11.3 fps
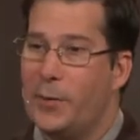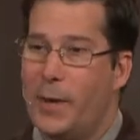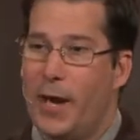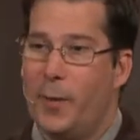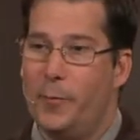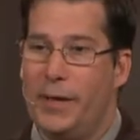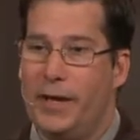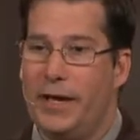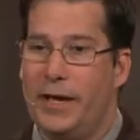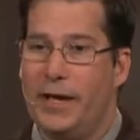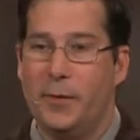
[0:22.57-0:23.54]
about
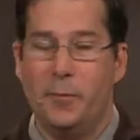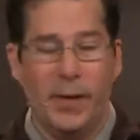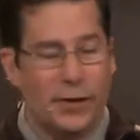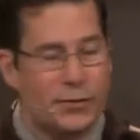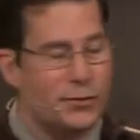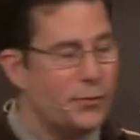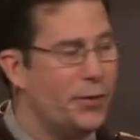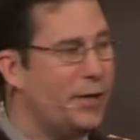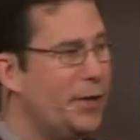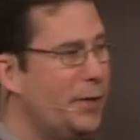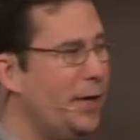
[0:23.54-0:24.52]
being in
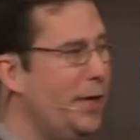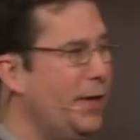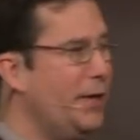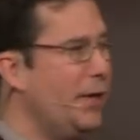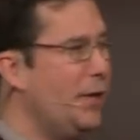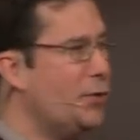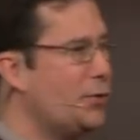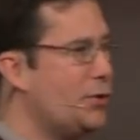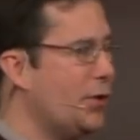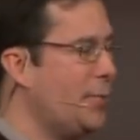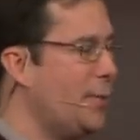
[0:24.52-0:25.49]
ministry and in, in
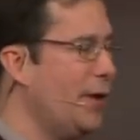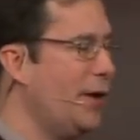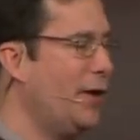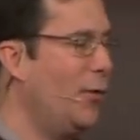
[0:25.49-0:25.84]
leadership uh,